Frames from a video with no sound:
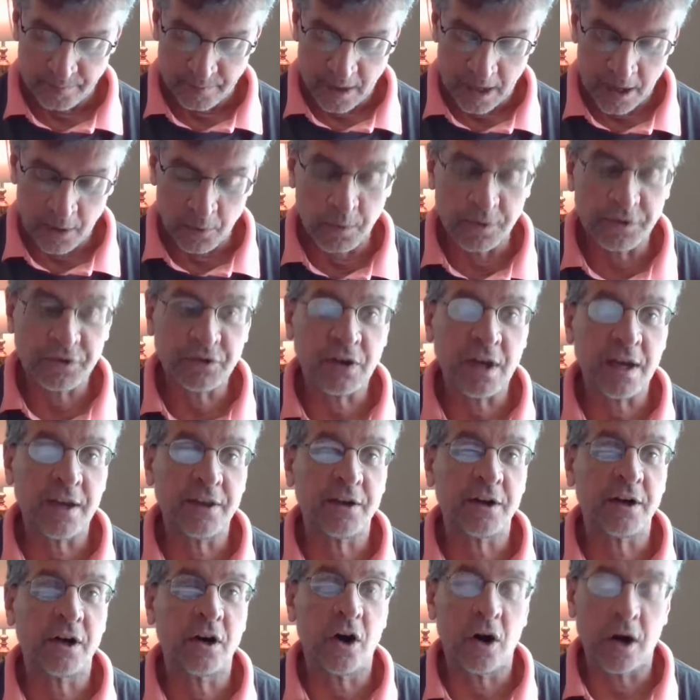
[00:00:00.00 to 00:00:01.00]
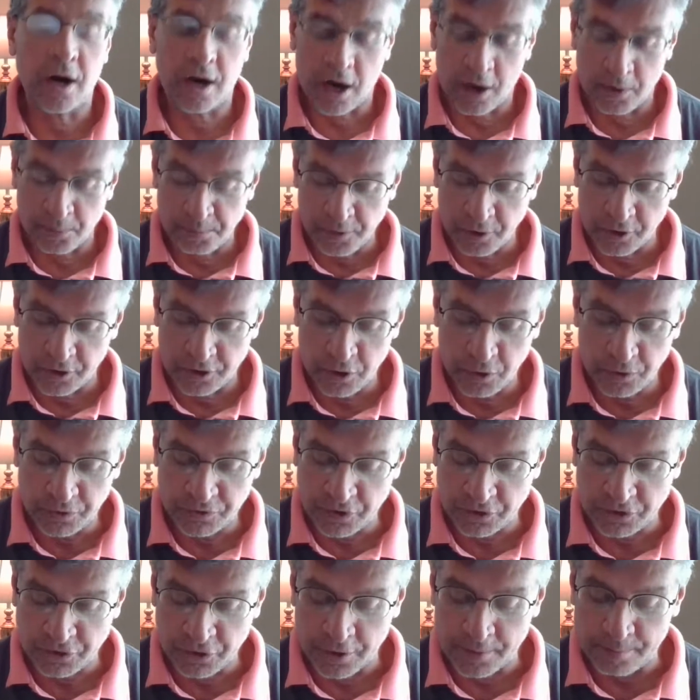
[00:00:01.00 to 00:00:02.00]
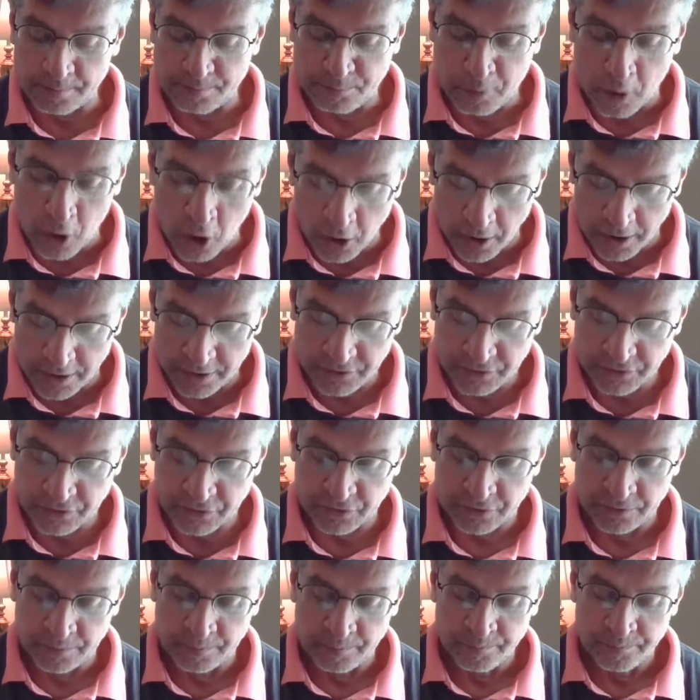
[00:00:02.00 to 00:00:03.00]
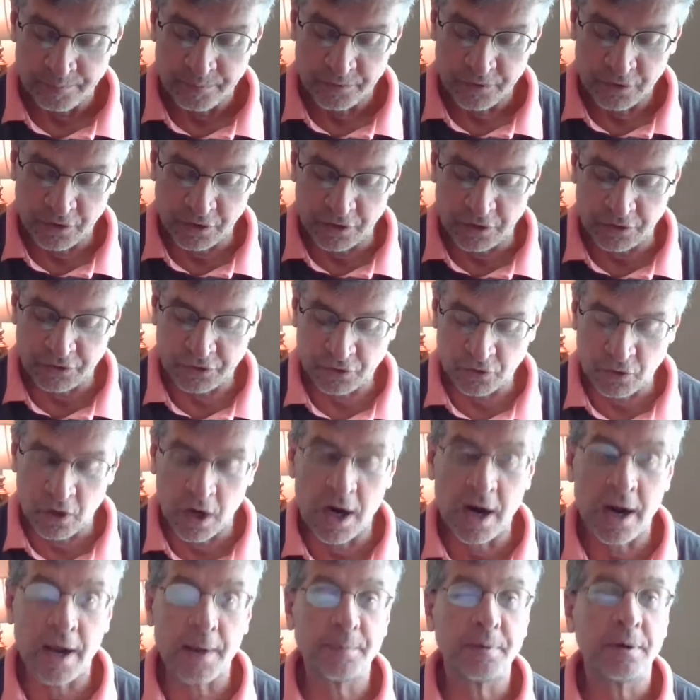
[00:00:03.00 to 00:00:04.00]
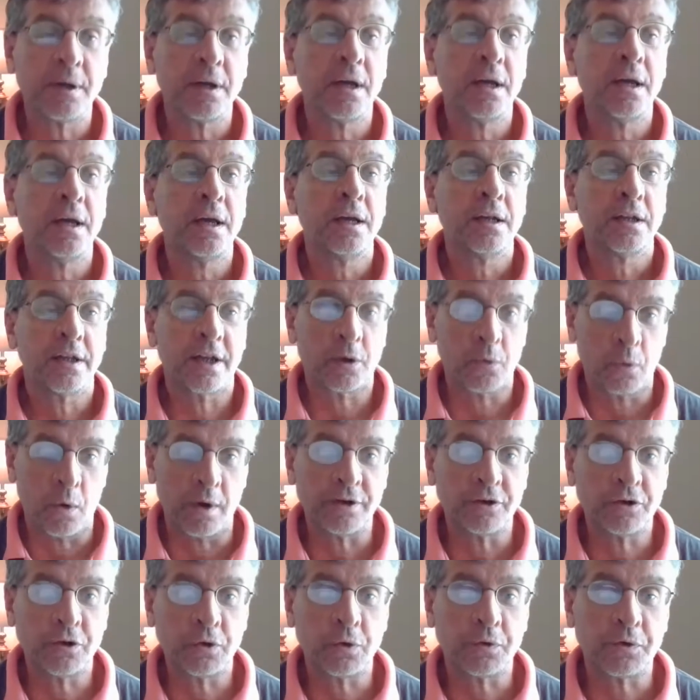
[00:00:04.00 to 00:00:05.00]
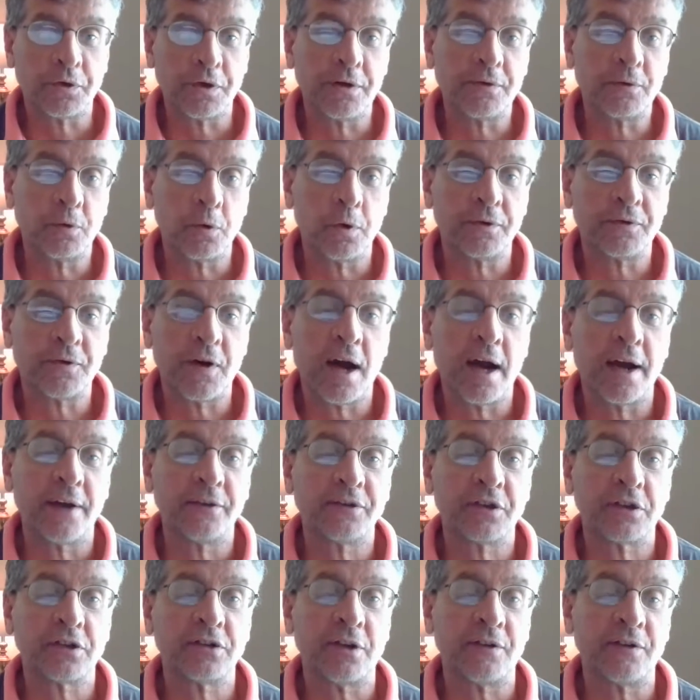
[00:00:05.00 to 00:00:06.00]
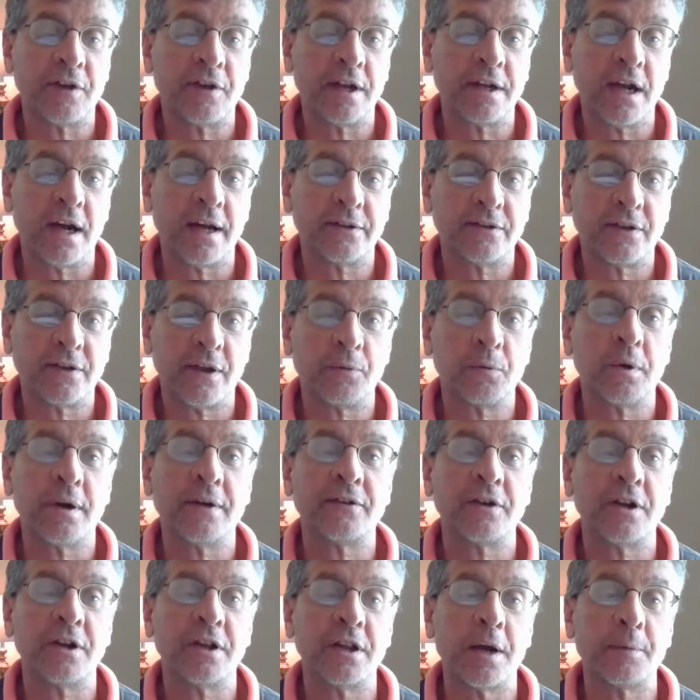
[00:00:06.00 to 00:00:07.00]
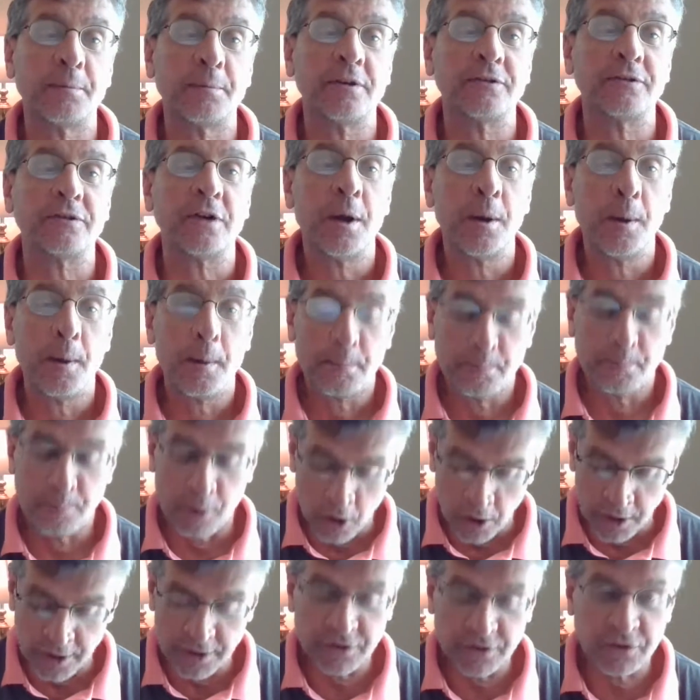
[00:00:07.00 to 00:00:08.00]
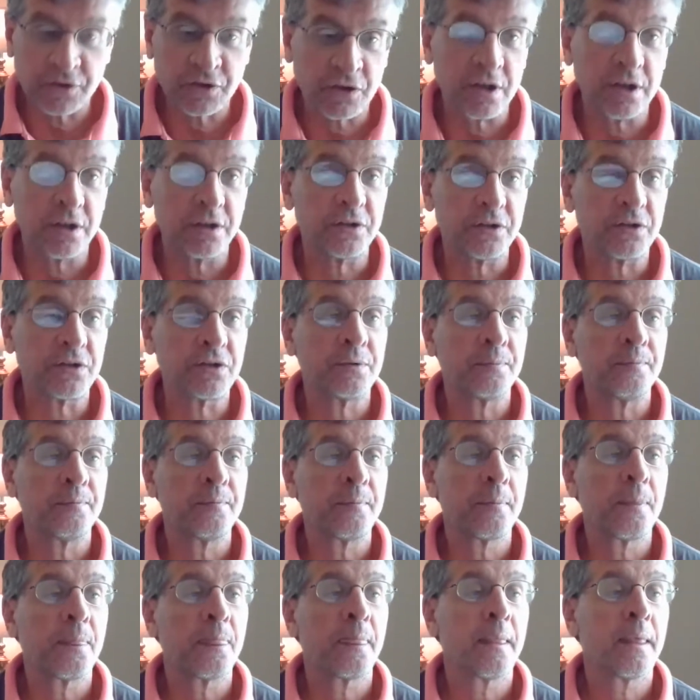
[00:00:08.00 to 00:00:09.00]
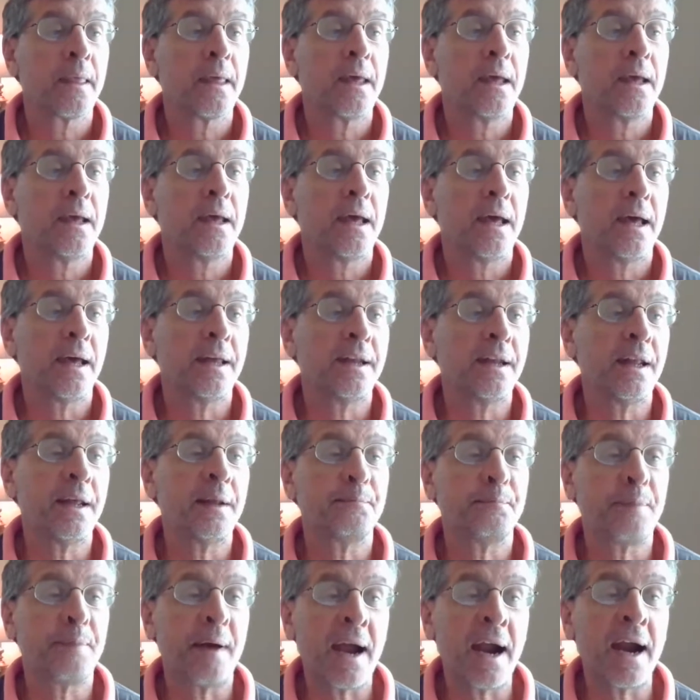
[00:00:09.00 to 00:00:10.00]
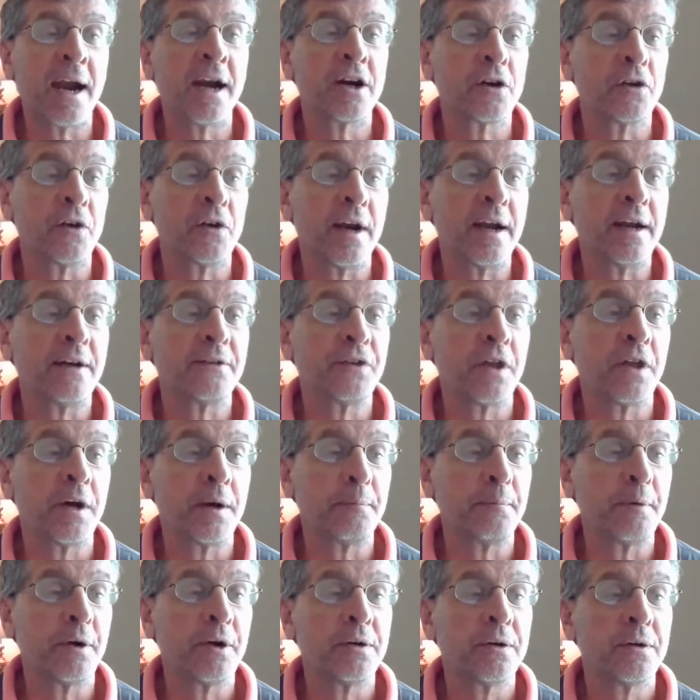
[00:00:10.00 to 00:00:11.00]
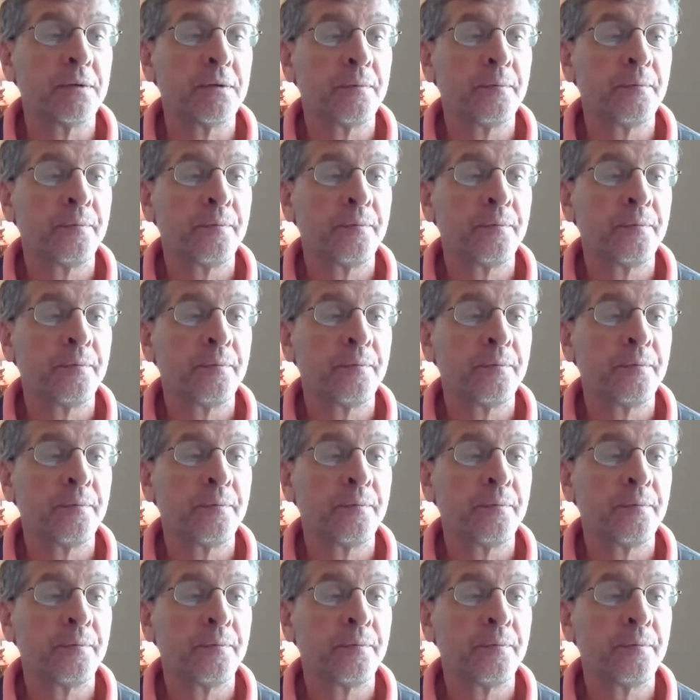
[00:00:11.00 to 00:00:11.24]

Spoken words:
I would say I'm going to use the term parts to describe like 1, 2, 3, 4, 5, 6, 7, 8, 9, 10, whatever the number of parts is. And then paragraph number,